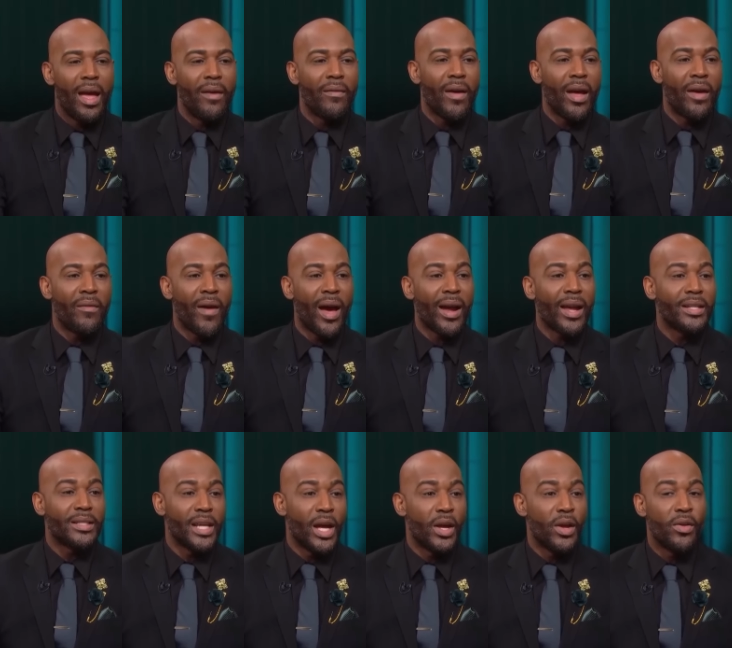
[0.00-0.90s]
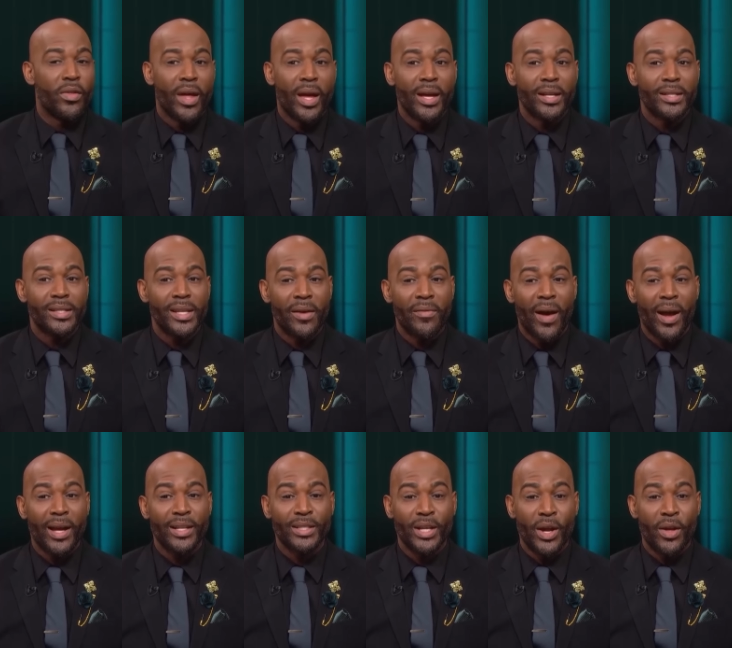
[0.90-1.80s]
if, if, I could tell you this, if
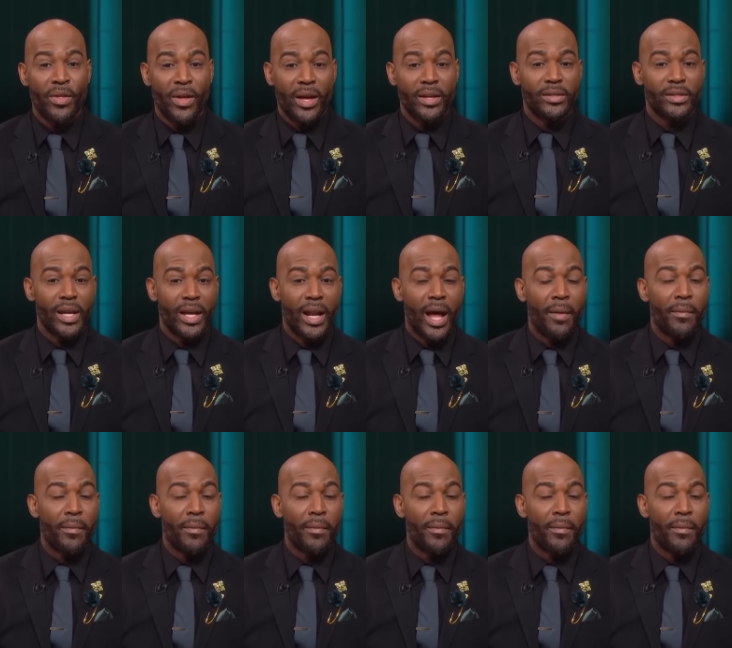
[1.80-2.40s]
I could tell you this, and